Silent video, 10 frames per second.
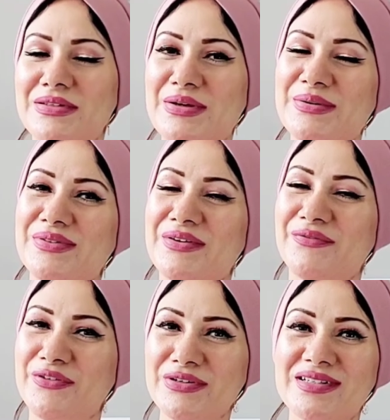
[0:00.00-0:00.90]
So the
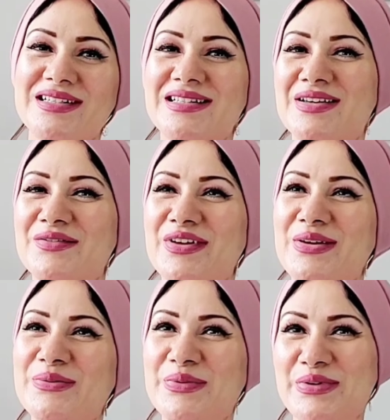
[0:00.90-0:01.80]
first
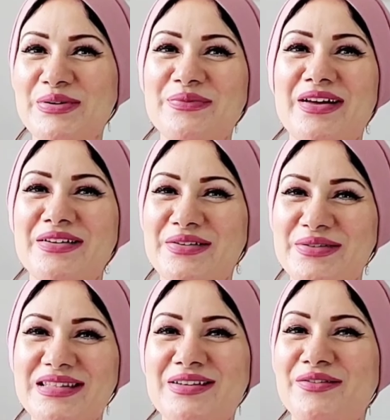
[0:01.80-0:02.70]
very warm and
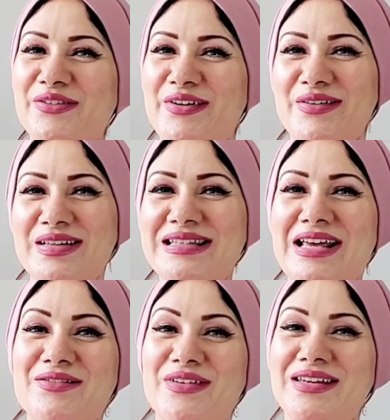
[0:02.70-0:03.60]
cozy fragrance
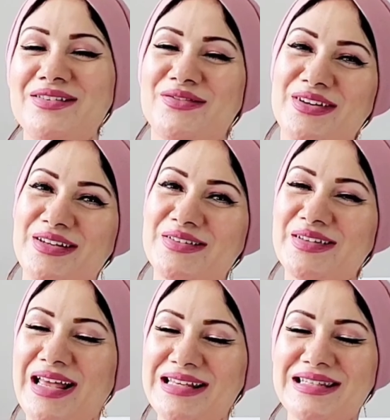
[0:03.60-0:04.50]
and very long
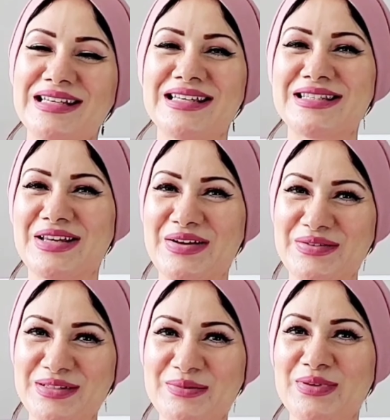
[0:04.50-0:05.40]
lasting is
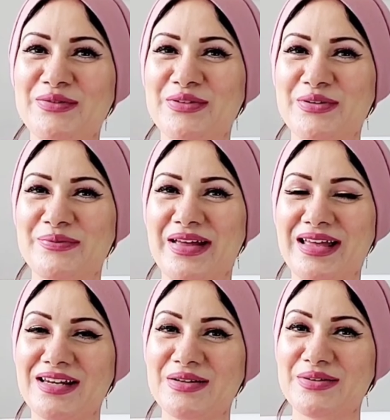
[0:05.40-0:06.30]
going to be from
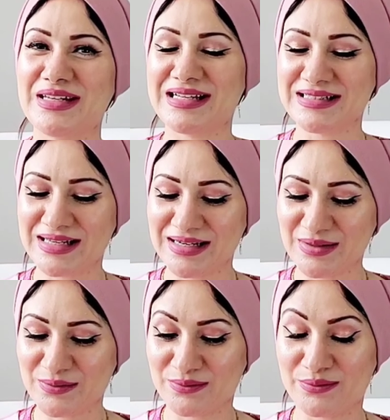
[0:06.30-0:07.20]
an
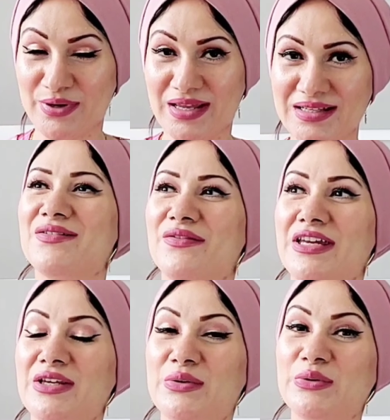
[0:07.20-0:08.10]
Oriental brand,
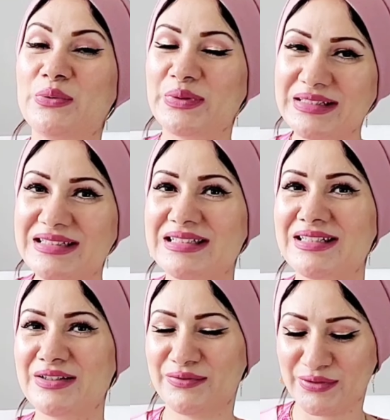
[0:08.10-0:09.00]
very good
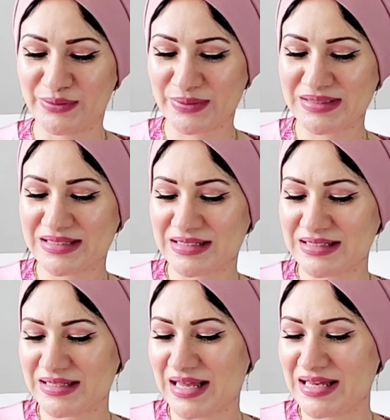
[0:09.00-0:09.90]
quality
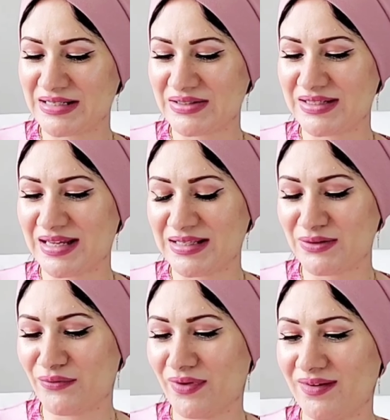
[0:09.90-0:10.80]
fragrances, and today's
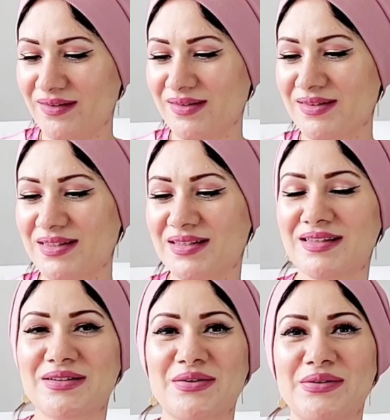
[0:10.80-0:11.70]
fragrance
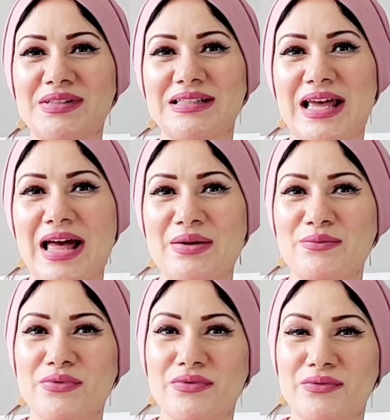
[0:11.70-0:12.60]
is called
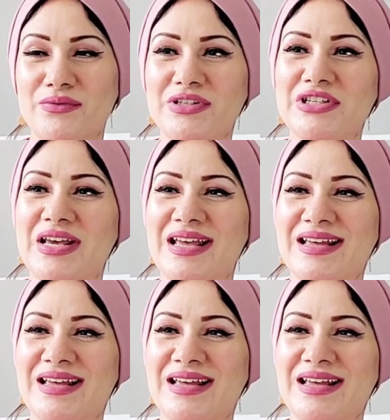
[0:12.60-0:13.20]
Amber Rouge,